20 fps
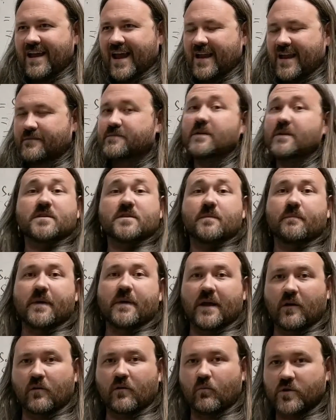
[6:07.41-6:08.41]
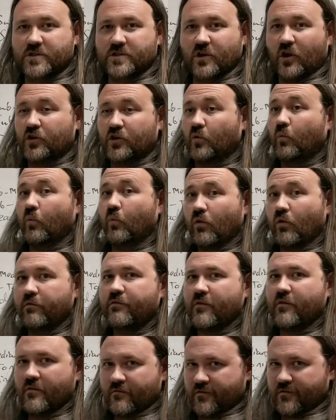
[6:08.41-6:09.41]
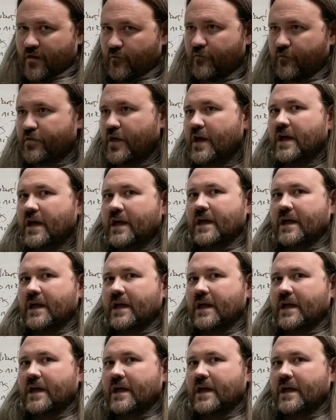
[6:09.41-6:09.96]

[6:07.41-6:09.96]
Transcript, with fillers: It ends up being what's called a wolf fifth.